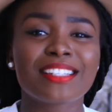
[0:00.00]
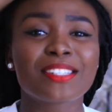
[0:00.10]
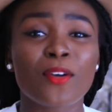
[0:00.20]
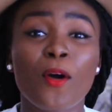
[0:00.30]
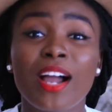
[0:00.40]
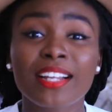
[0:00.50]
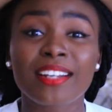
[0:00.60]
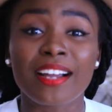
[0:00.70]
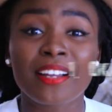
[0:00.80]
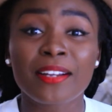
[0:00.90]
is
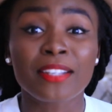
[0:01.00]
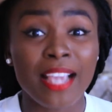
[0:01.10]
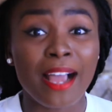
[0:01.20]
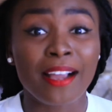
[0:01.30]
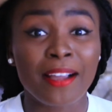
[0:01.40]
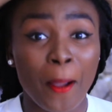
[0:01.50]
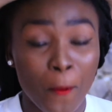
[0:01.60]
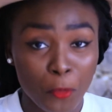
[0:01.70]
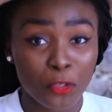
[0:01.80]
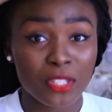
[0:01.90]
Okada. Yeah,
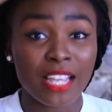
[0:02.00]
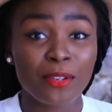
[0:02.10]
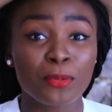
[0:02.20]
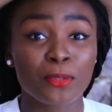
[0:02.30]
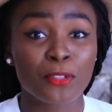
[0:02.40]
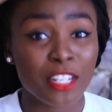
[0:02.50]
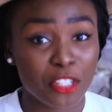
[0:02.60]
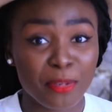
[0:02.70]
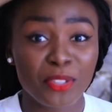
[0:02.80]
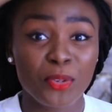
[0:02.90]
motorcycle, as
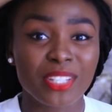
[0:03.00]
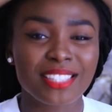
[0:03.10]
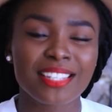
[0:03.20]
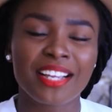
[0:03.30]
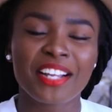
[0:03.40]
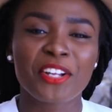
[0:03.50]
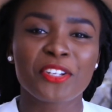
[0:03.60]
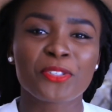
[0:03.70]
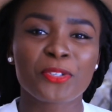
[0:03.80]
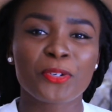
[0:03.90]
you may know it.
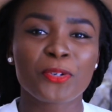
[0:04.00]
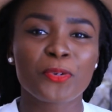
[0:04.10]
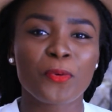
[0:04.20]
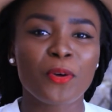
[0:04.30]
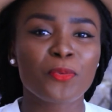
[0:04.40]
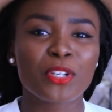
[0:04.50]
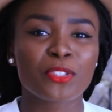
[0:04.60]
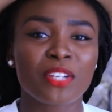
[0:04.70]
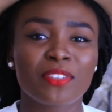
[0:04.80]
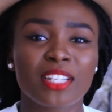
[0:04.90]
So one way
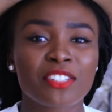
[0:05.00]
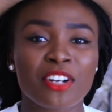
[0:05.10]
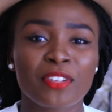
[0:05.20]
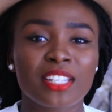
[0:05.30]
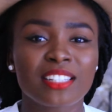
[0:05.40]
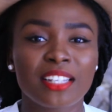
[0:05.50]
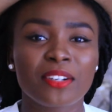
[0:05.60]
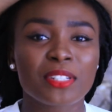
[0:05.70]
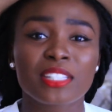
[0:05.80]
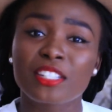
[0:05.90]
to navigate traffic in
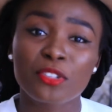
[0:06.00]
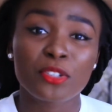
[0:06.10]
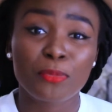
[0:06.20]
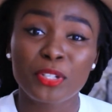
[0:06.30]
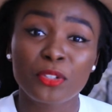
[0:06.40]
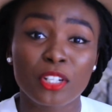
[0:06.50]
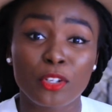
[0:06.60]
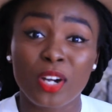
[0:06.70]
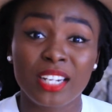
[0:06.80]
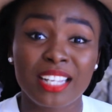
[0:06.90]
Lagos is being on
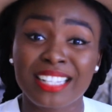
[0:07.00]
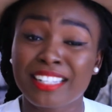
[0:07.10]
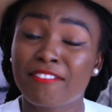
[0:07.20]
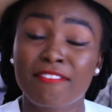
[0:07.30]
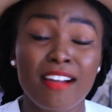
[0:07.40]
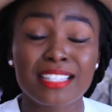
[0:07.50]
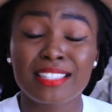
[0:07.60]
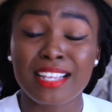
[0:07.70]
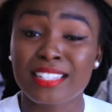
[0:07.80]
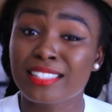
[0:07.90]
an Okada. It's like the
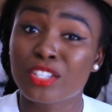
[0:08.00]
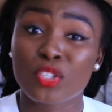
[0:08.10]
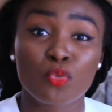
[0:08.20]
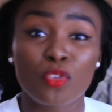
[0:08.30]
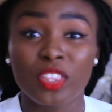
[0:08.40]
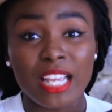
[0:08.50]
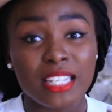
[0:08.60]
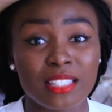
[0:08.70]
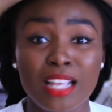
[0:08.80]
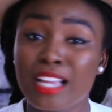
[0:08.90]
fastest, the
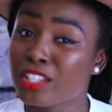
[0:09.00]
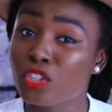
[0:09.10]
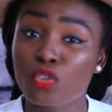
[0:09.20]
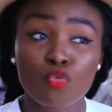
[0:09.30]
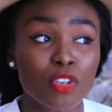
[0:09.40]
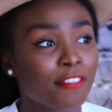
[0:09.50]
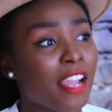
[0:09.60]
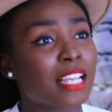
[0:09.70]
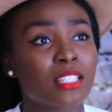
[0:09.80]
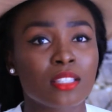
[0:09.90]
swiftest, the
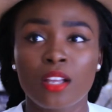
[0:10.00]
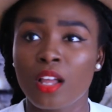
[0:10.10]
swiftest